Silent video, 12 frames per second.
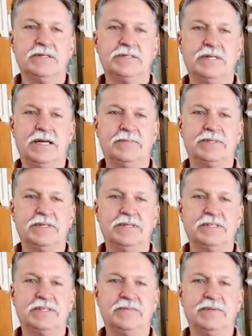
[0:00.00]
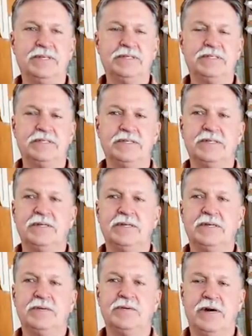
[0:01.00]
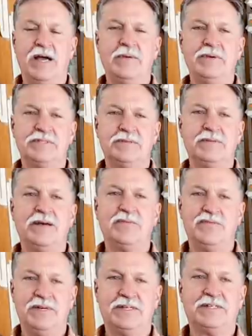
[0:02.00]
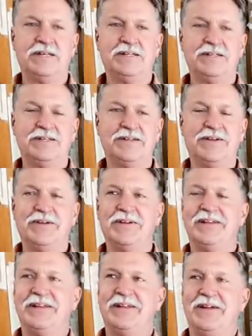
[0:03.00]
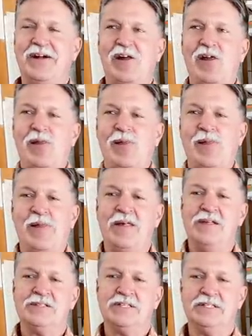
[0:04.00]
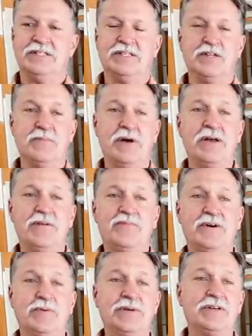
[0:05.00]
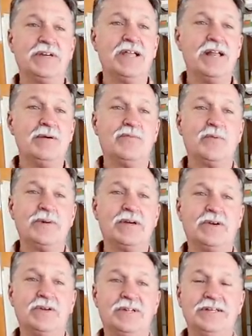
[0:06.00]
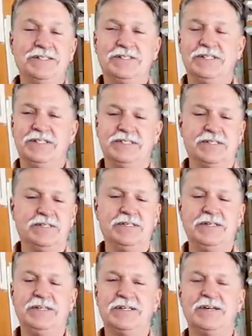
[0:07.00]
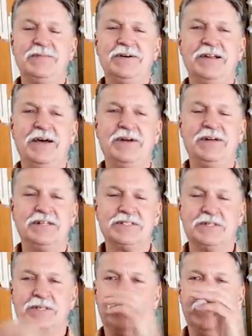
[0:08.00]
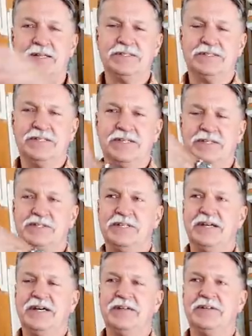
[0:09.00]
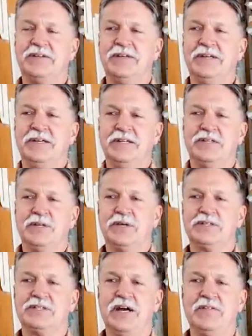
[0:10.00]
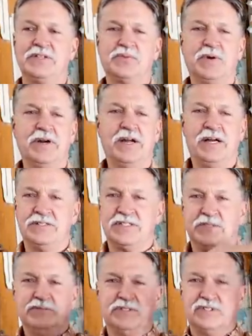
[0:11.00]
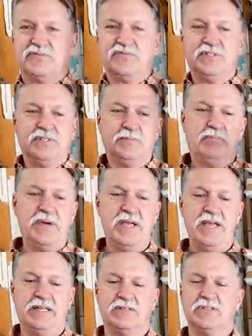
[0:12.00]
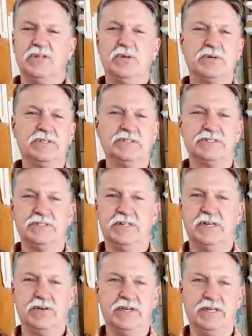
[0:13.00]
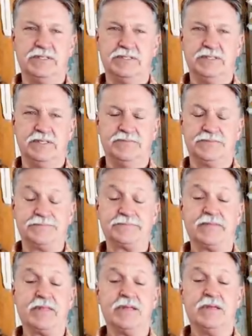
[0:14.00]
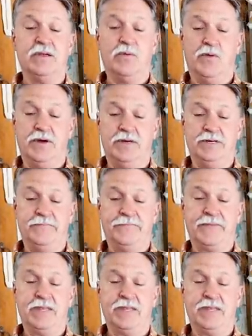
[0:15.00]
stopped and looked at me. He said, well, Jaime, as a matter of fact, I do. And uh, so he said, "Do you mind if we look at it before we go to lunch? And he said, oh, come on out here. So Cotton took us out and took us all these warehouses. It was just full of paint and lures and all kind of stuff. Well,